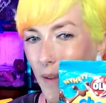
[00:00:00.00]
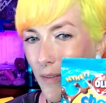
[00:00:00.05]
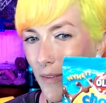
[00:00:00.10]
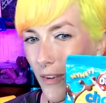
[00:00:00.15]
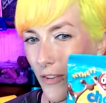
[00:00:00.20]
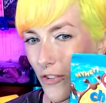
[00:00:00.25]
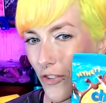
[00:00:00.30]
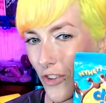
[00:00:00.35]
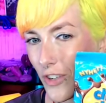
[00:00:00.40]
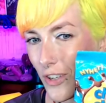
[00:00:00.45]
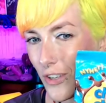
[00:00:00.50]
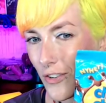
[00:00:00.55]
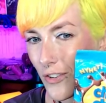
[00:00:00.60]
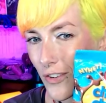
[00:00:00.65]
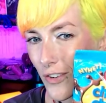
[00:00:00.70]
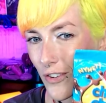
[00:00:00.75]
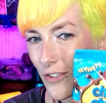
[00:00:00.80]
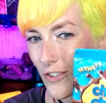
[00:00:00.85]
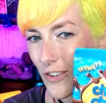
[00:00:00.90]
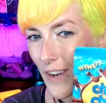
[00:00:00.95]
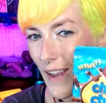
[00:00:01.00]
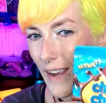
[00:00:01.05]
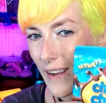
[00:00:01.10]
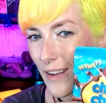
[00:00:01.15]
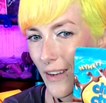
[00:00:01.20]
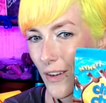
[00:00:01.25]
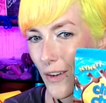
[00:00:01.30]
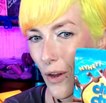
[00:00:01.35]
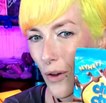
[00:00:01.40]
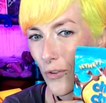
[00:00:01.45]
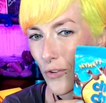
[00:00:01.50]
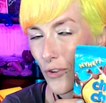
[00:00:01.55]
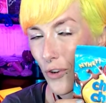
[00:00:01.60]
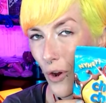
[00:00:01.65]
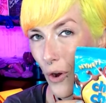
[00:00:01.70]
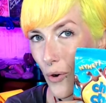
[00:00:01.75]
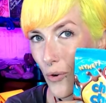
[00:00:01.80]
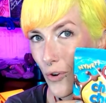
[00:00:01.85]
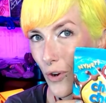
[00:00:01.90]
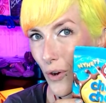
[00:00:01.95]
The cheesier snack goes
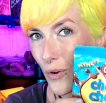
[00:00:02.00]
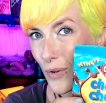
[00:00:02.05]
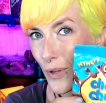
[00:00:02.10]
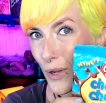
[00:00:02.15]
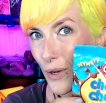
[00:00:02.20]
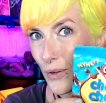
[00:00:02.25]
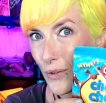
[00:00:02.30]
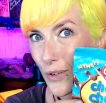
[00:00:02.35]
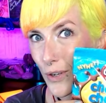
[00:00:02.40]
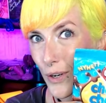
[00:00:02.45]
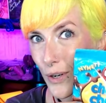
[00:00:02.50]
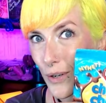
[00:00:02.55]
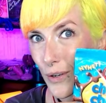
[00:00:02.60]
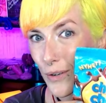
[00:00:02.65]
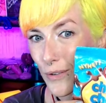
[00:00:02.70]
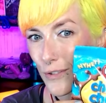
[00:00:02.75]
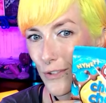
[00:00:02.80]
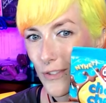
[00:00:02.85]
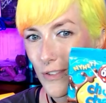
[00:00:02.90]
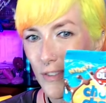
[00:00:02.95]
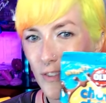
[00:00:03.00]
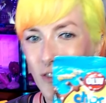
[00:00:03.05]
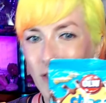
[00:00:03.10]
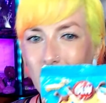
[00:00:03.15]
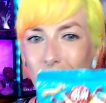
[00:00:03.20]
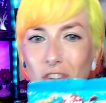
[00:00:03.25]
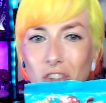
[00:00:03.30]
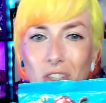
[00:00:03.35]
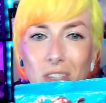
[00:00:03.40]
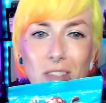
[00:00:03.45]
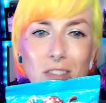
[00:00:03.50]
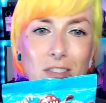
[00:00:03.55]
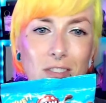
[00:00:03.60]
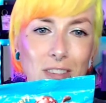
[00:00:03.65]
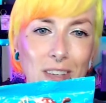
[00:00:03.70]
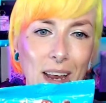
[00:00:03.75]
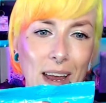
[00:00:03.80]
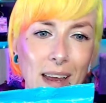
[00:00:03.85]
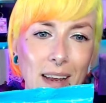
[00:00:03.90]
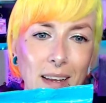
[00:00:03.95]
Coco Loco. So it's a cheese
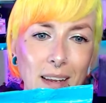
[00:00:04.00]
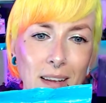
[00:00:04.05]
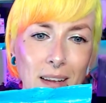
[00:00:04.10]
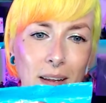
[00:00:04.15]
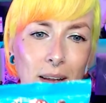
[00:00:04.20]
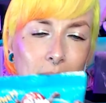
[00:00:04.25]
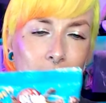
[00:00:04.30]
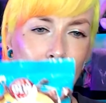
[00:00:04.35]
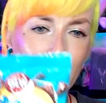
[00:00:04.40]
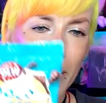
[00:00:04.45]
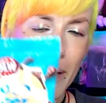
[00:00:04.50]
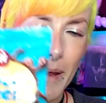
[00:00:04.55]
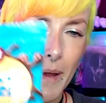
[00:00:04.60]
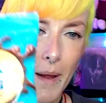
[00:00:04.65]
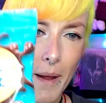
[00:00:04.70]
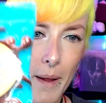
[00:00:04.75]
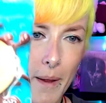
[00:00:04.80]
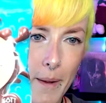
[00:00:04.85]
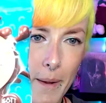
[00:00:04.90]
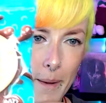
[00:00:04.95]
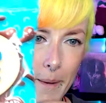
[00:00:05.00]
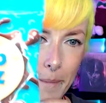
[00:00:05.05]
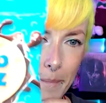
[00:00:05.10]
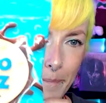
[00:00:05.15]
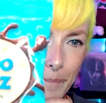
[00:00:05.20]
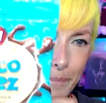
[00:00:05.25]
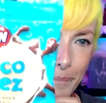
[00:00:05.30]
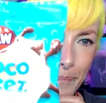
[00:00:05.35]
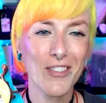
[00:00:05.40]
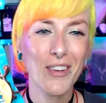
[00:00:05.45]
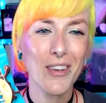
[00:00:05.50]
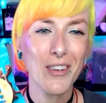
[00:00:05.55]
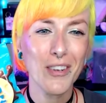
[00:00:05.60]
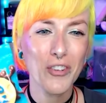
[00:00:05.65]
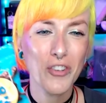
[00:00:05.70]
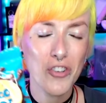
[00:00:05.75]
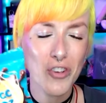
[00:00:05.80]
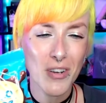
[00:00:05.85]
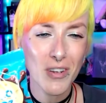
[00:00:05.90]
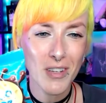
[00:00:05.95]
snack. Got a
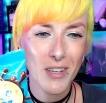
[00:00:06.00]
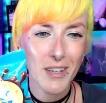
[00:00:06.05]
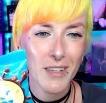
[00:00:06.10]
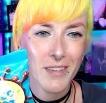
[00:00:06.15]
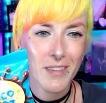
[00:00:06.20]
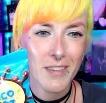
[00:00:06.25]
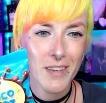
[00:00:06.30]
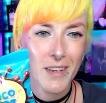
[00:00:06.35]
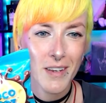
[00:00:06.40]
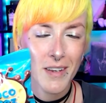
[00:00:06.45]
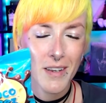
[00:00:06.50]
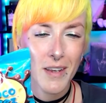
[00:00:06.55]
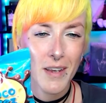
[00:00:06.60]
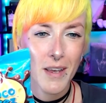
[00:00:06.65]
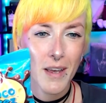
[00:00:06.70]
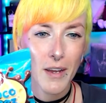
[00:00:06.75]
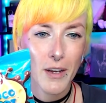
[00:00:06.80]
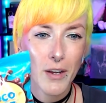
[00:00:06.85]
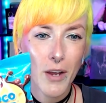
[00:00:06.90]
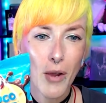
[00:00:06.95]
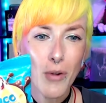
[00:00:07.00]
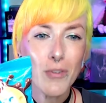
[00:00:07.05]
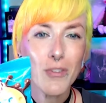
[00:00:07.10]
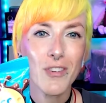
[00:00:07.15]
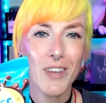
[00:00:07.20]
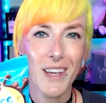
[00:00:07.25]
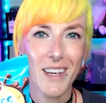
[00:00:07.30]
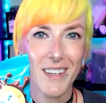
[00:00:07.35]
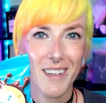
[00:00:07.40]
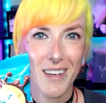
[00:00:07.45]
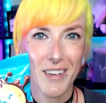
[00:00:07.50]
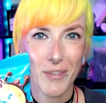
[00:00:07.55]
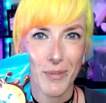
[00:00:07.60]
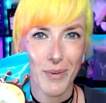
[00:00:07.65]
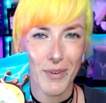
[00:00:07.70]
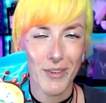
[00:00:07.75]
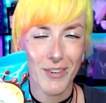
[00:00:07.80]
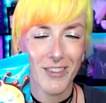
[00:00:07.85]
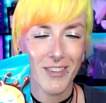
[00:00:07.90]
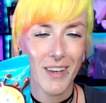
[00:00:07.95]
chocolate coating, that's what
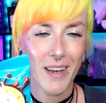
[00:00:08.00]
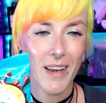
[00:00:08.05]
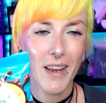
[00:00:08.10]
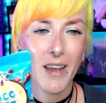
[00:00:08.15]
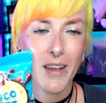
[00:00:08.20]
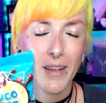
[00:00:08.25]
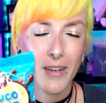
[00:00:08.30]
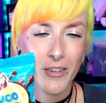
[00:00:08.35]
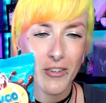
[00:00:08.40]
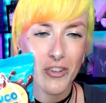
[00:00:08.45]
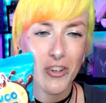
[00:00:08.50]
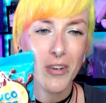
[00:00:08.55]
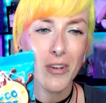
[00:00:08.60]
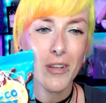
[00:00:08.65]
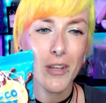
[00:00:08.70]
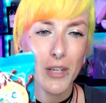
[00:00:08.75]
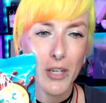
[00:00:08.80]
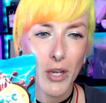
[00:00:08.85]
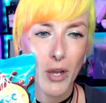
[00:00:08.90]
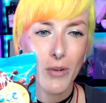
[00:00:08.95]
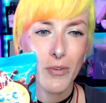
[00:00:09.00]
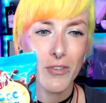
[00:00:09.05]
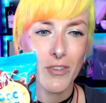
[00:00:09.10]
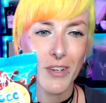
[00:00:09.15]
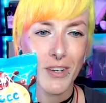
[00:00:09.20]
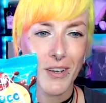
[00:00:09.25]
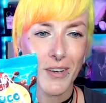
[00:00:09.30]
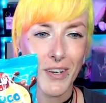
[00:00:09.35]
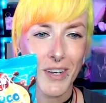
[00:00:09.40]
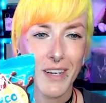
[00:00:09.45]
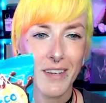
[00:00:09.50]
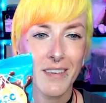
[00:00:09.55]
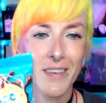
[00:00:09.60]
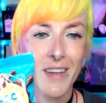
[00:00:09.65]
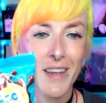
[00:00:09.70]
I want to say. A chocolate coating on it.